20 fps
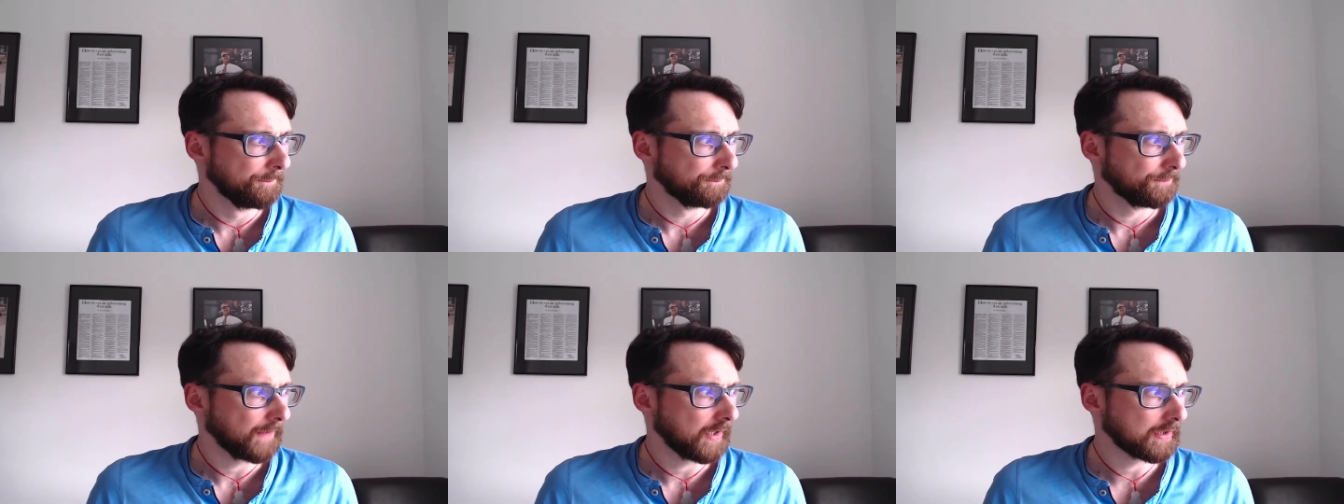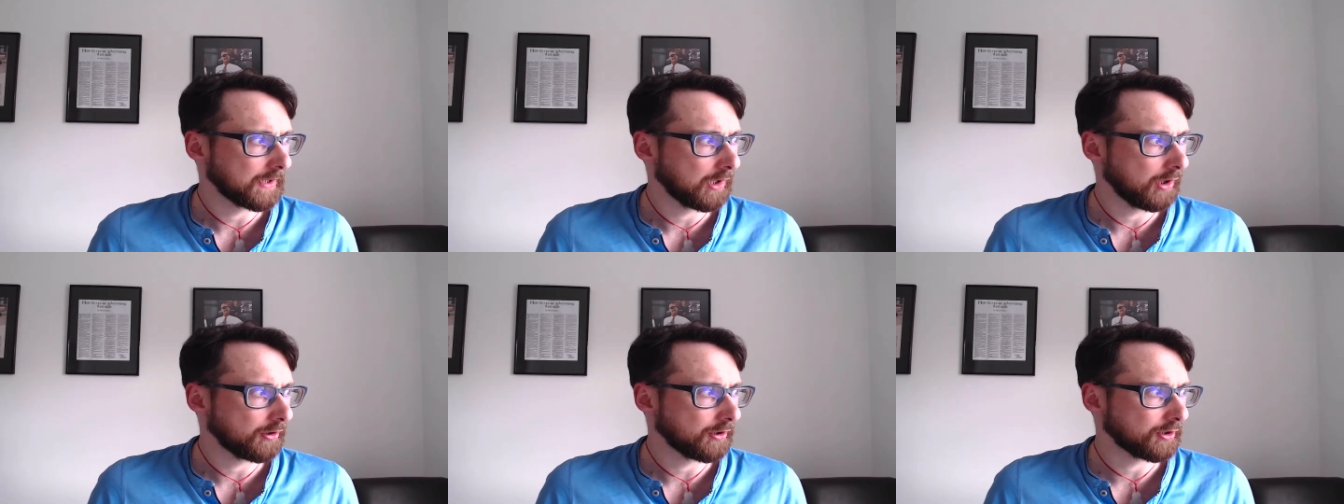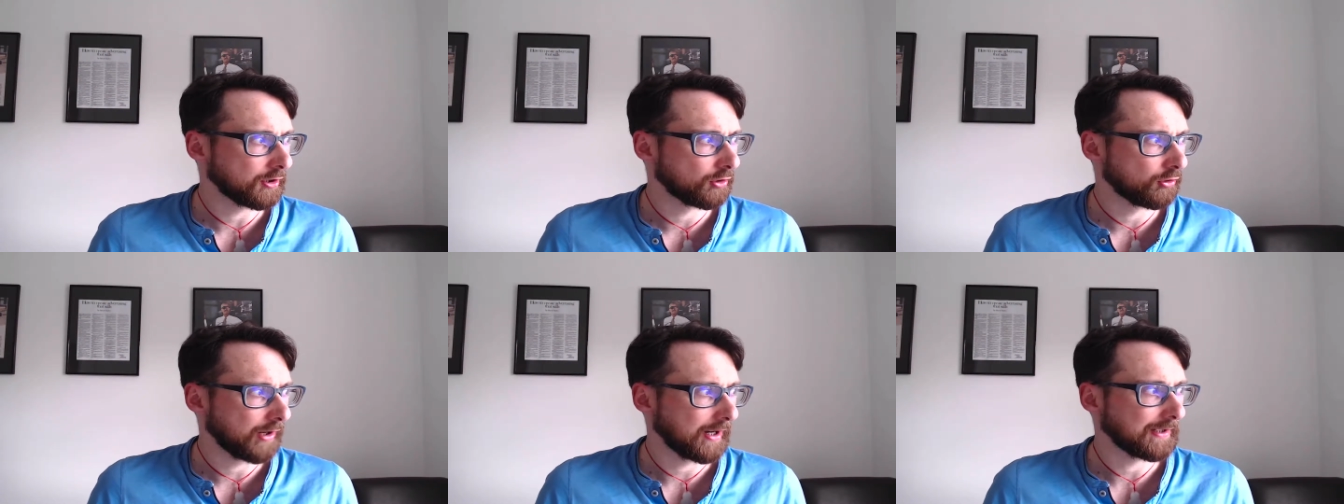There's a lot of
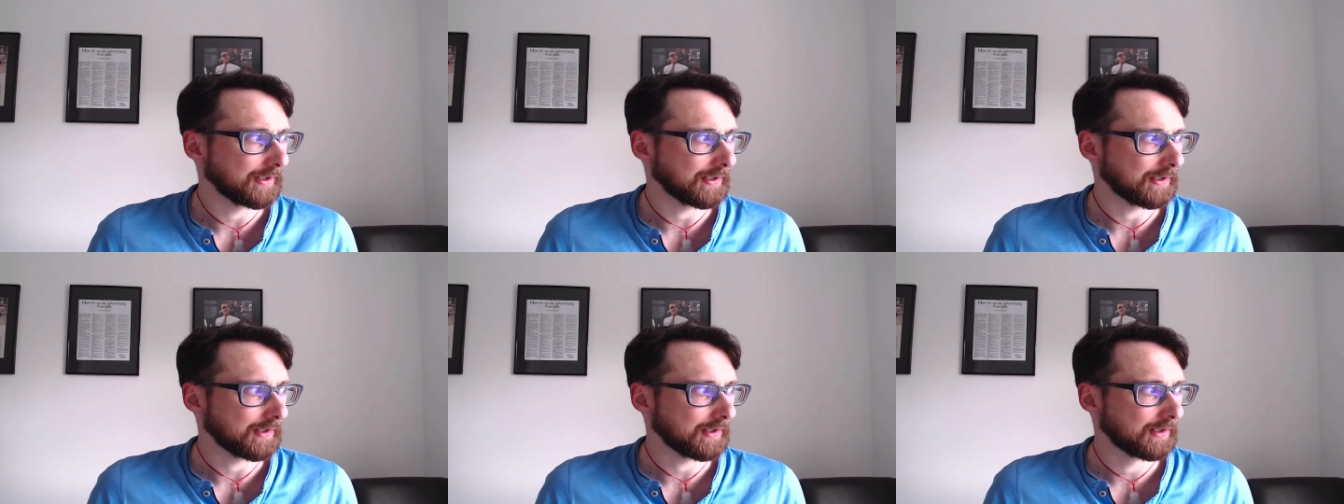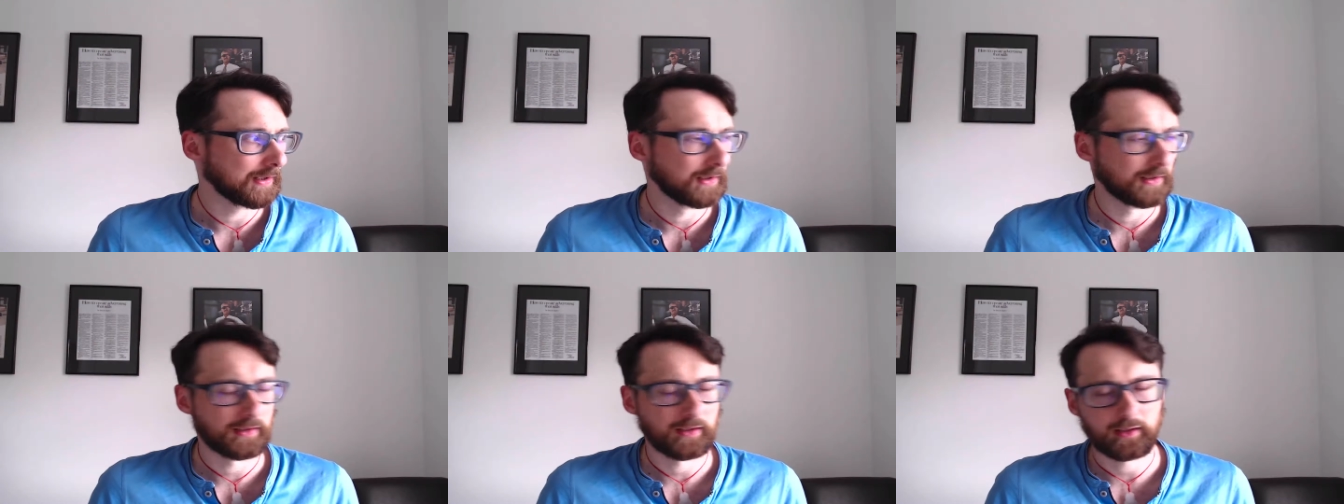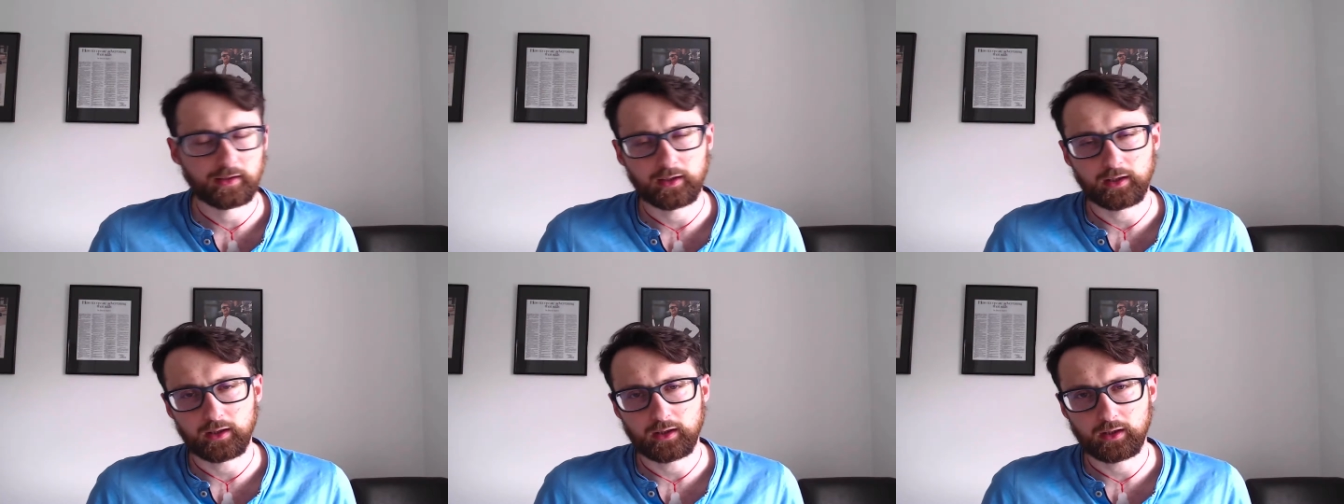stressors
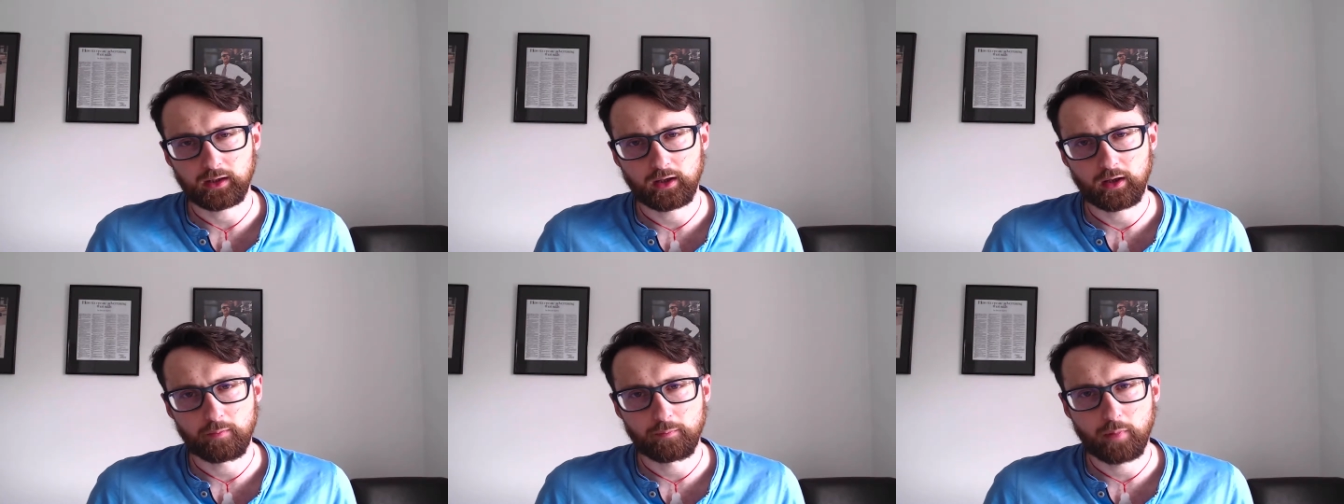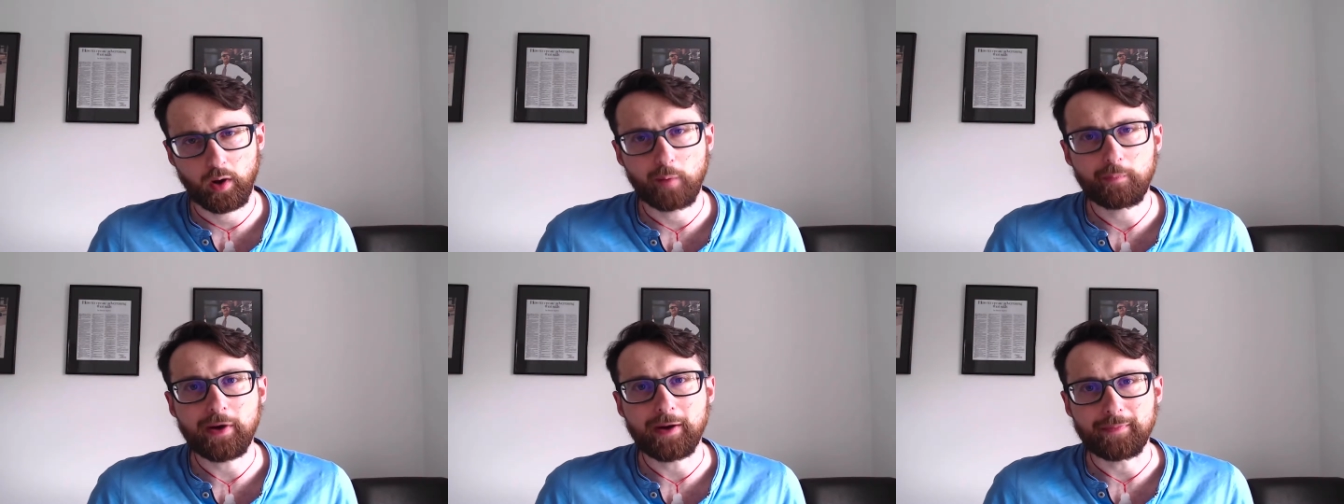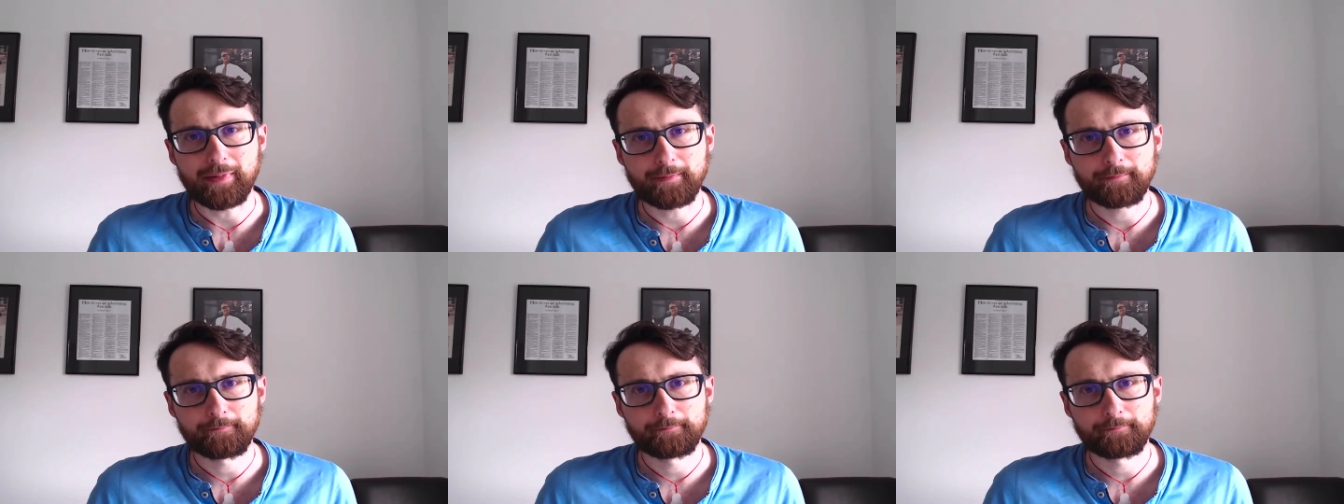that can pop up,